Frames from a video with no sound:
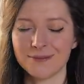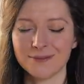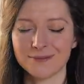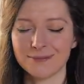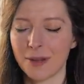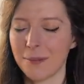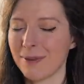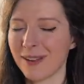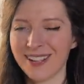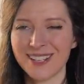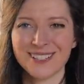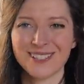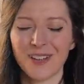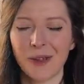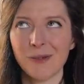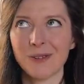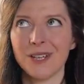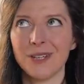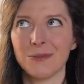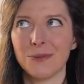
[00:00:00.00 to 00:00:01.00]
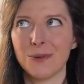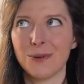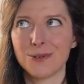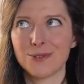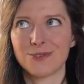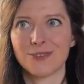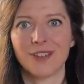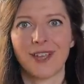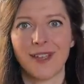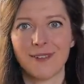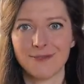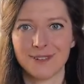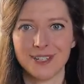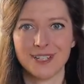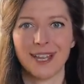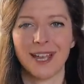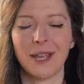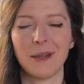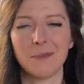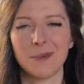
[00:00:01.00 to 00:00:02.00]
My plants don't need watering every
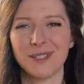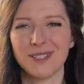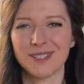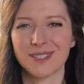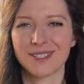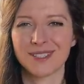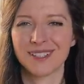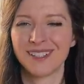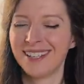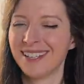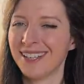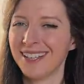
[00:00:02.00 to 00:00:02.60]
day, but it's,